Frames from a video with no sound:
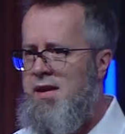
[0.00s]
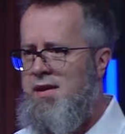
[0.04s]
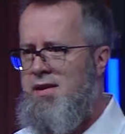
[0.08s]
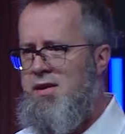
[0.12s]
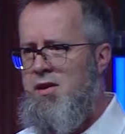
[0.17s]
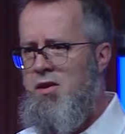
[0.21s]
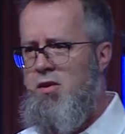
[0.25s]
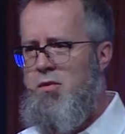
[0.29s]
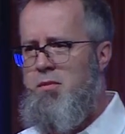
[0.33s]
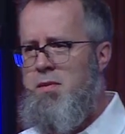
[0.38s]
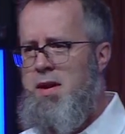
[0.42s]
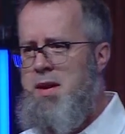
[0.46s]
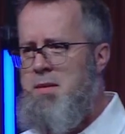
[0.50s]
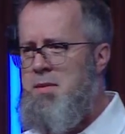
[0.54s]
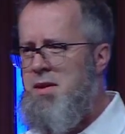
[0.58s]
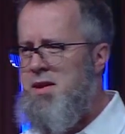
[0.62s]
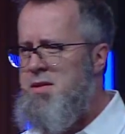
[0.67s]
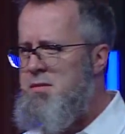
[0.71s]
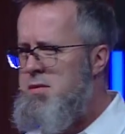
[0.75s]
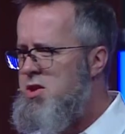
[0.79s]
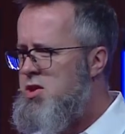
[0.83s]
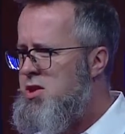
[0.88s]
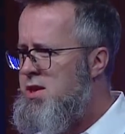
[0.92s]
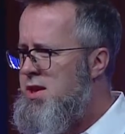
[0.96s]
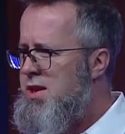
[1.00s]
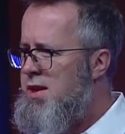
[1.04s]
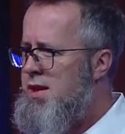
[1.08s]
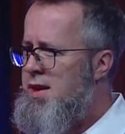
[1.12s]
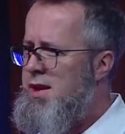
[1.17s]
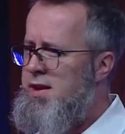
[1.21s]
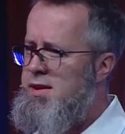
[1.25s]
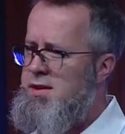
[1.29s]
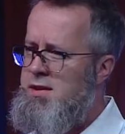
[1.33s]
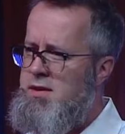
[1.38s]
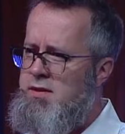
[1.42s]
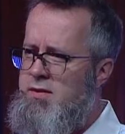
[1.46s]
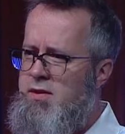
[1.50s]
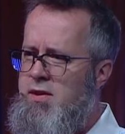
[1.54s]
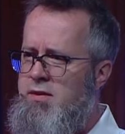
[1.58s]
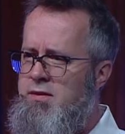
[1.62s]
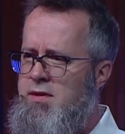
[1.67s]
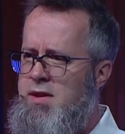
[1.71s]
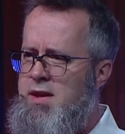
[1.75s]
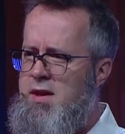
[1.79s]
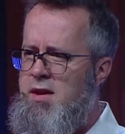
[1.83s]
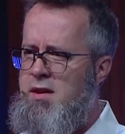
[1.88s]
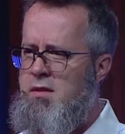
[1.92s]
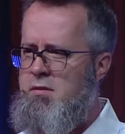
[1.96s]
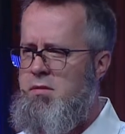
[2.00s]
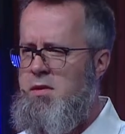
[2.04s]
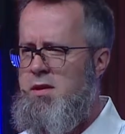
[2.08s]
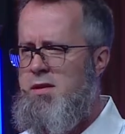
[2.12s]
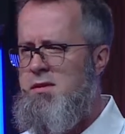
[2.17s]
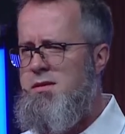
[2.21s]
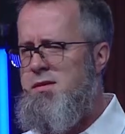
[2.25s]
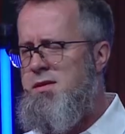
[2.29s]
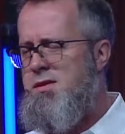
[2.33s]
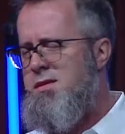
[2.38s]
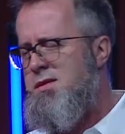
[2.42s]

You know, maybe the machine has 50, but